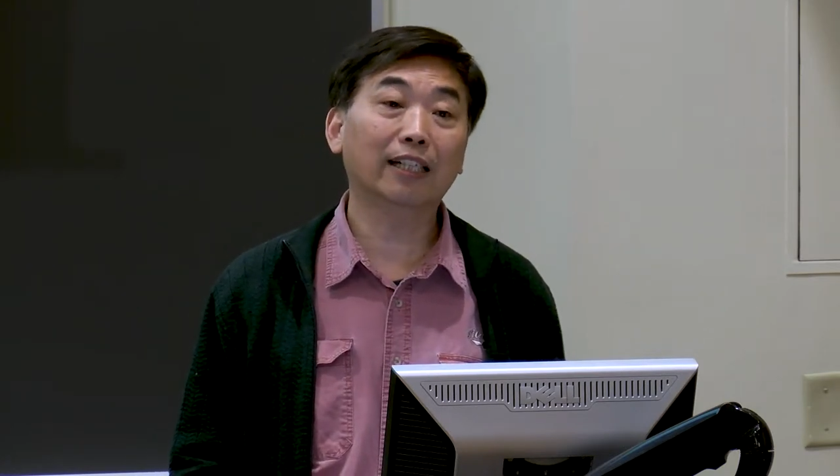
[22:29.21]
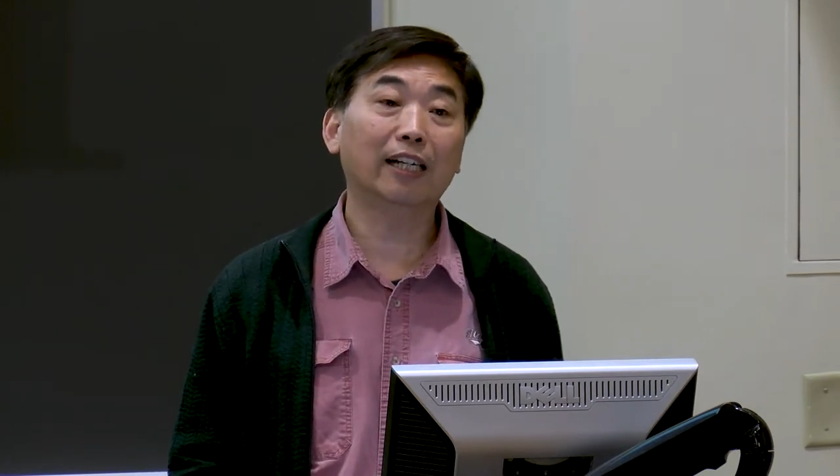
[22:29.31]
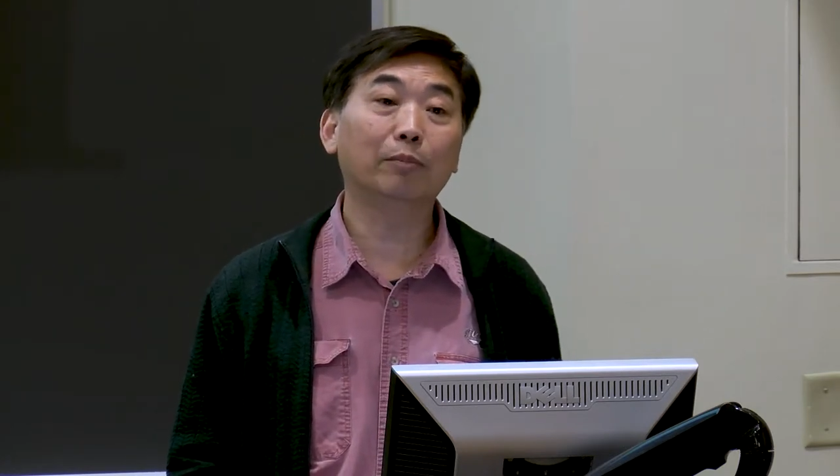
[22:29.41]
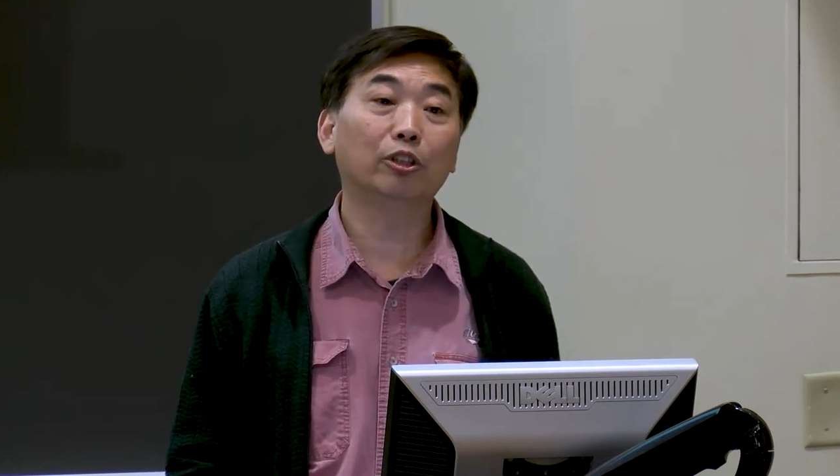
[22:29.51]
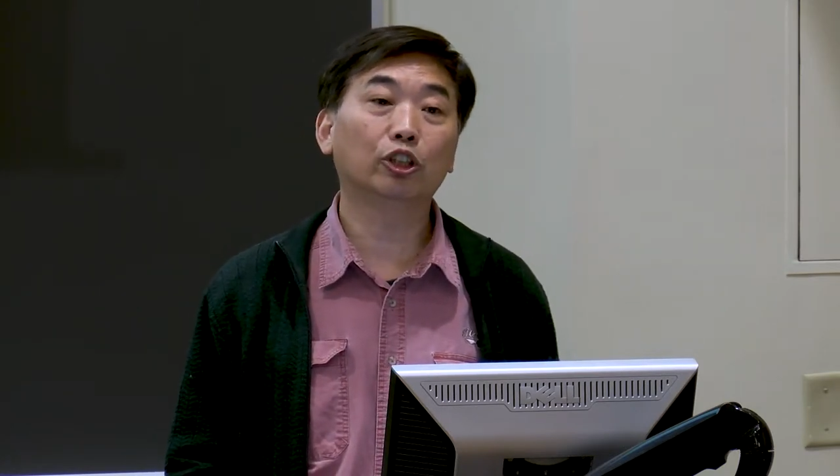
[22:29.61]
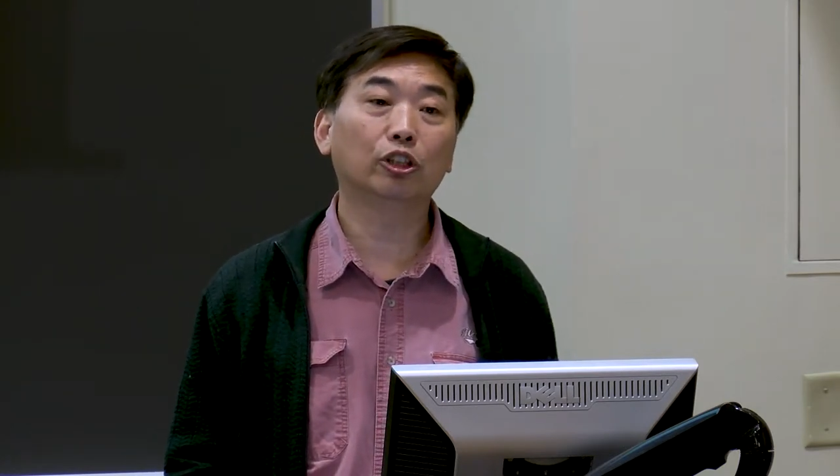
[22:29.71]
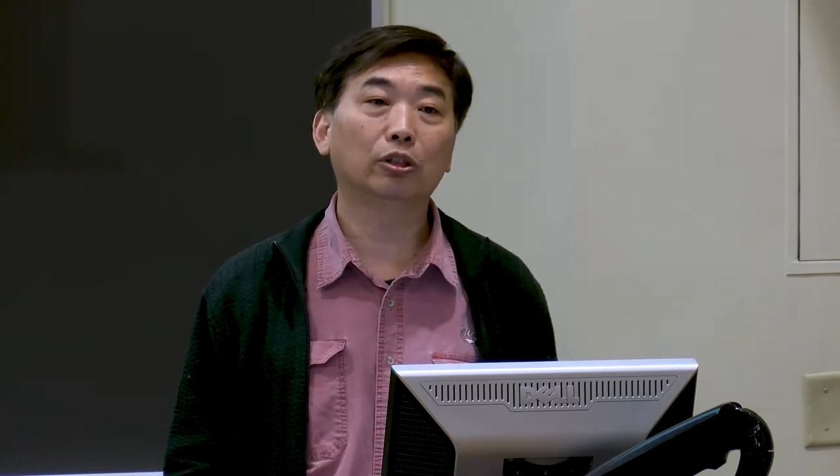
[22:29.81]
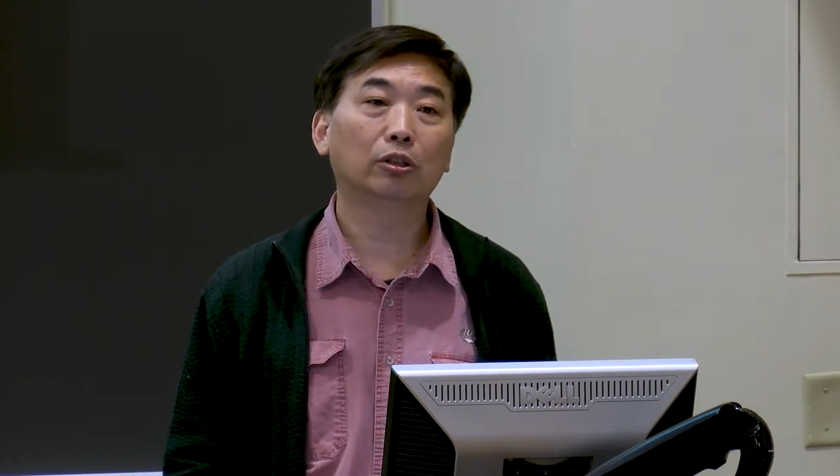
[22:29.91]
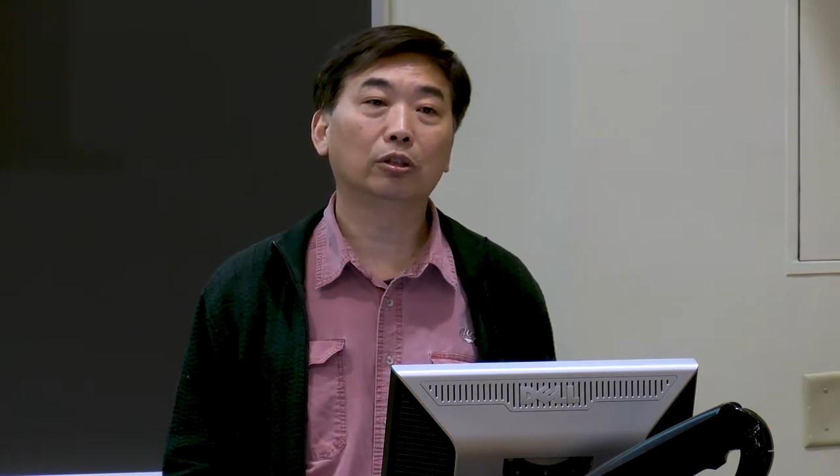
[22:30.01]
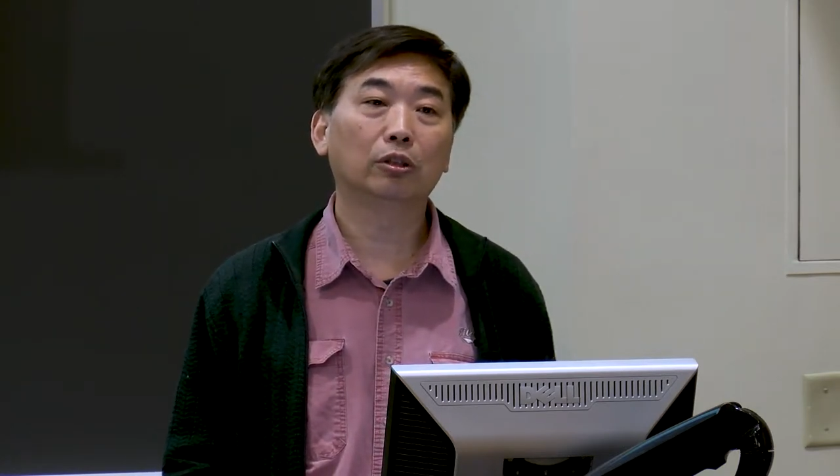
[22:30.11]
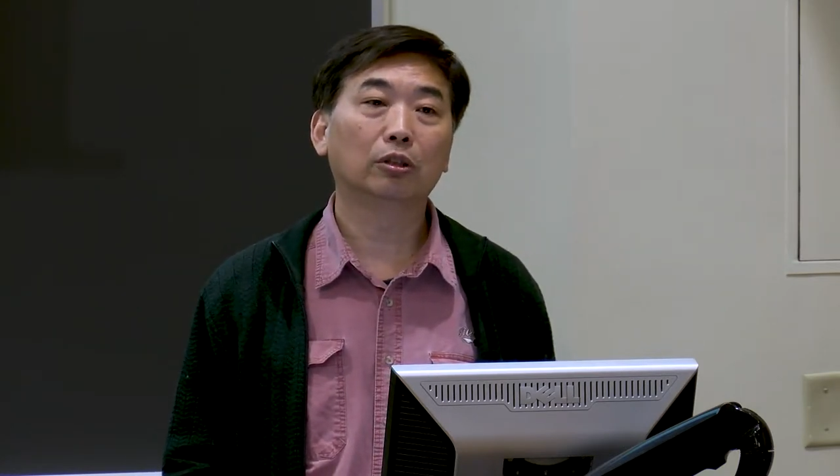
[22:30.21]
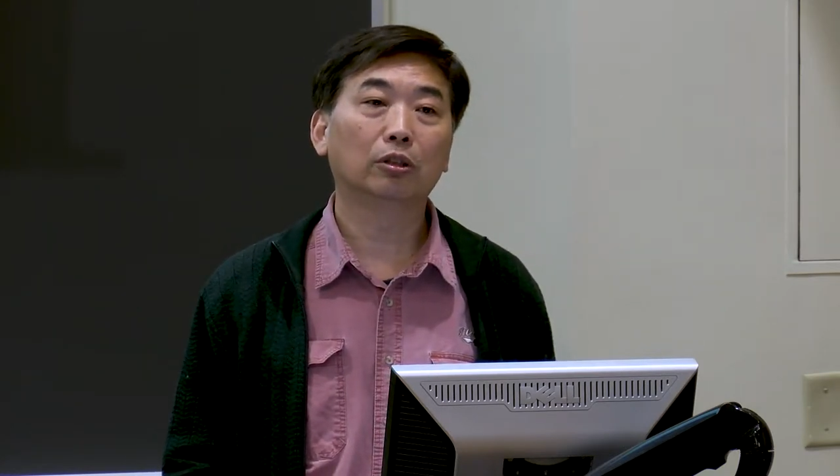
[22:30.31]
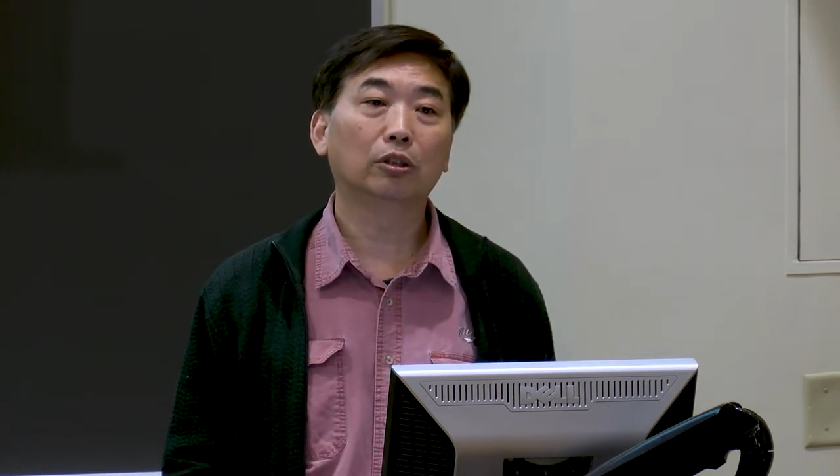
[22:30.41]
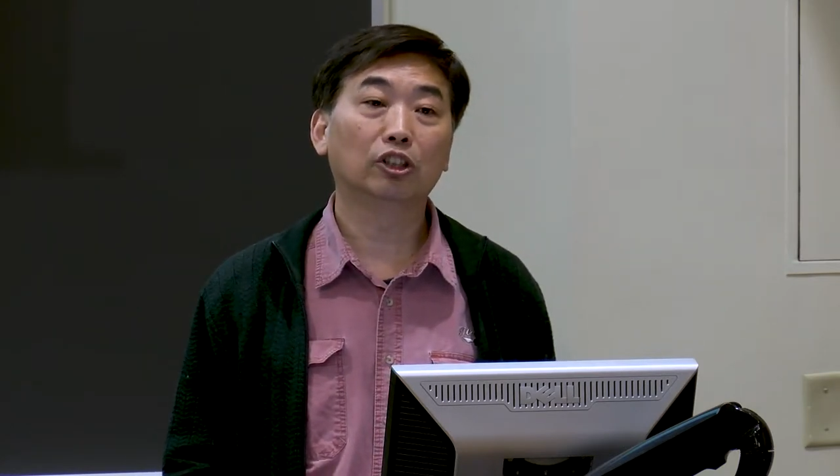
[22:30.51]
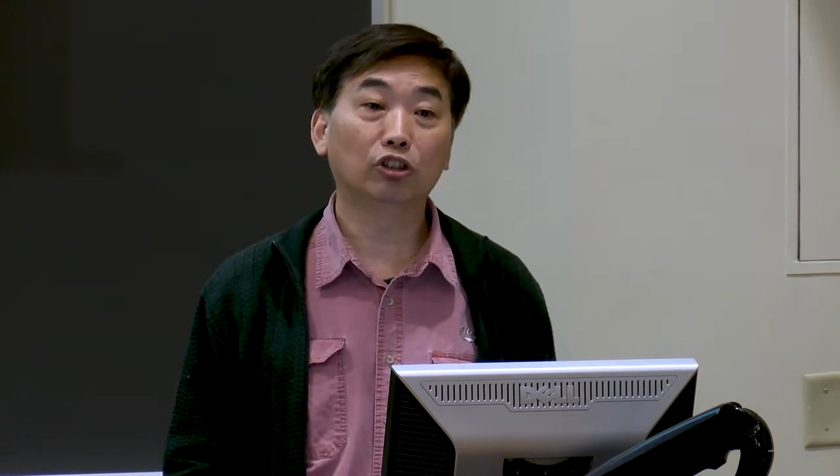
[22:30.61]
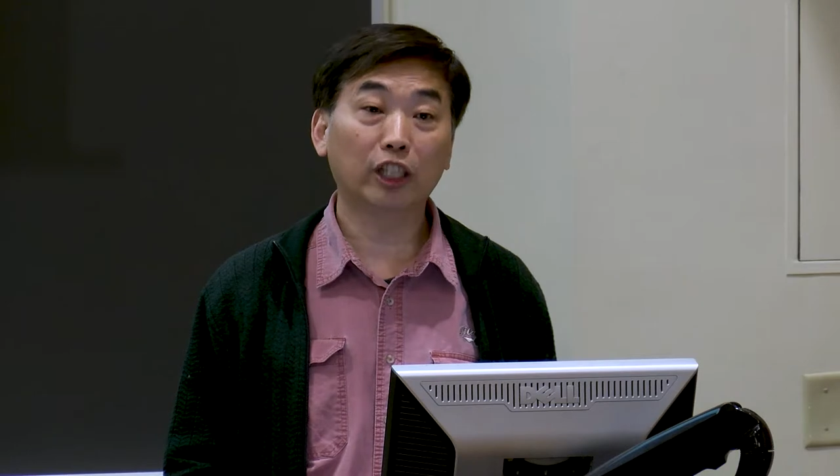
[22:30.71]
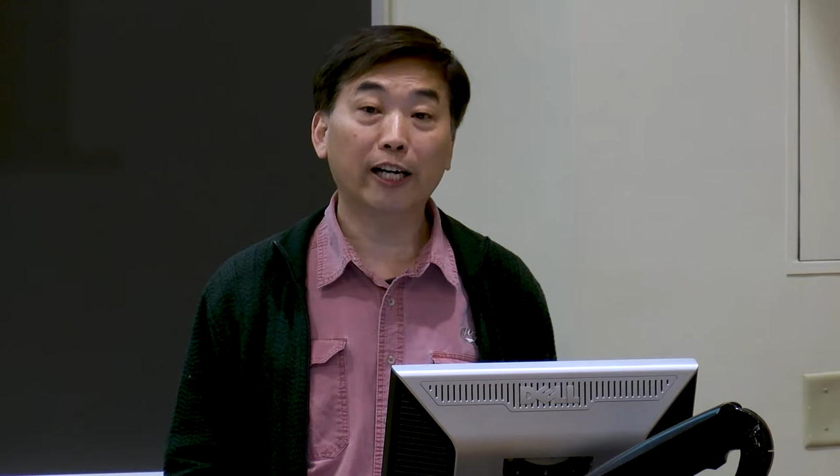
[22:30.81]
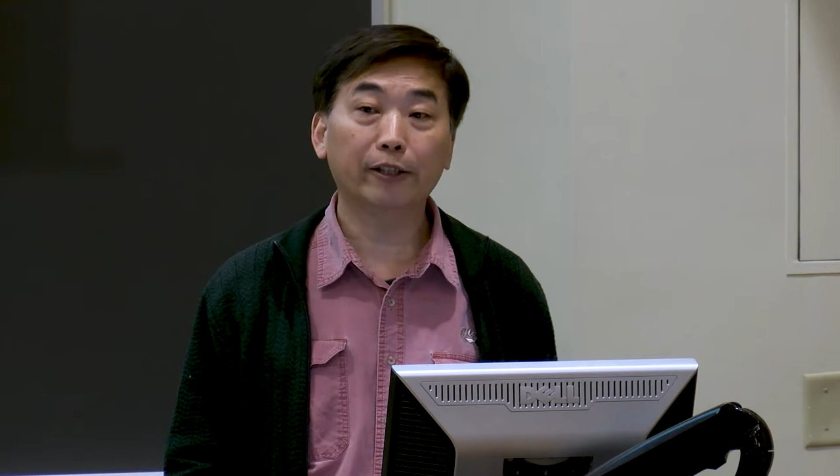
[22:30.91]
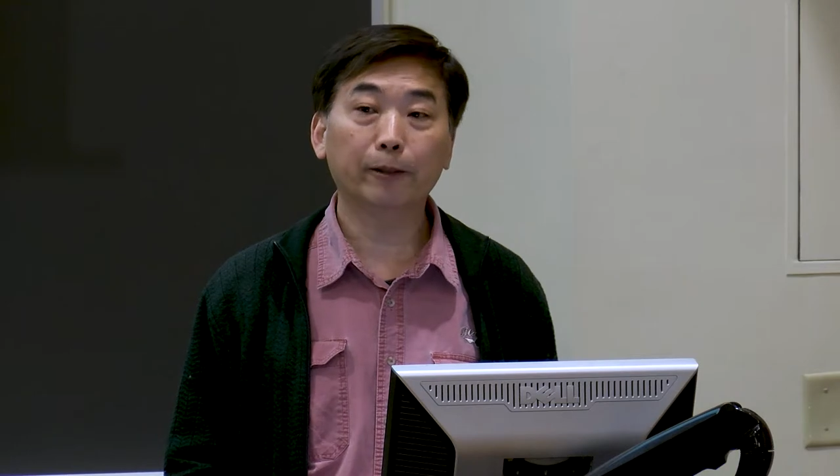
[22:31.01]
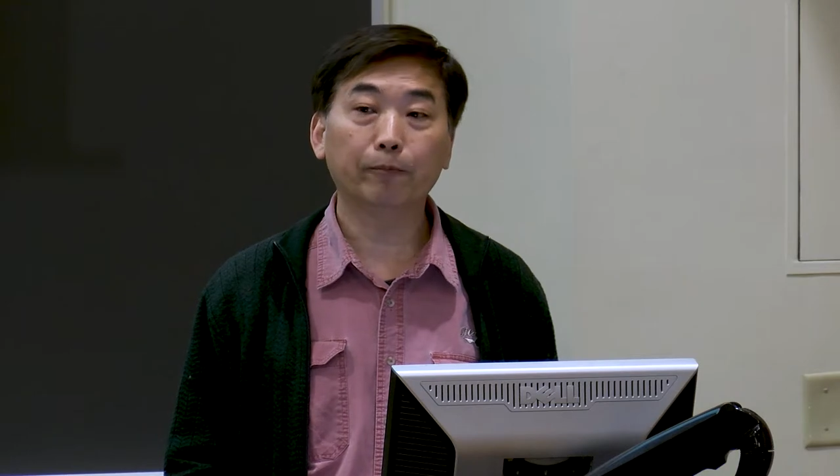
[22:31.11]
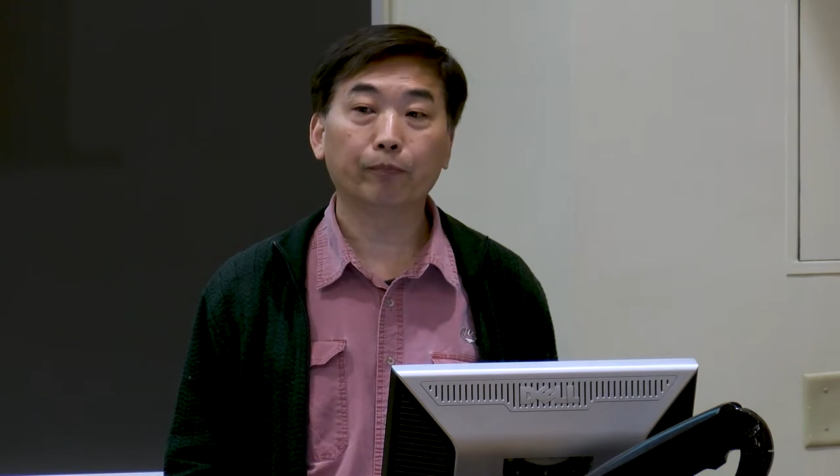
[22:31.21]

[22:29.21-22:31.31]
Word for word: government in China.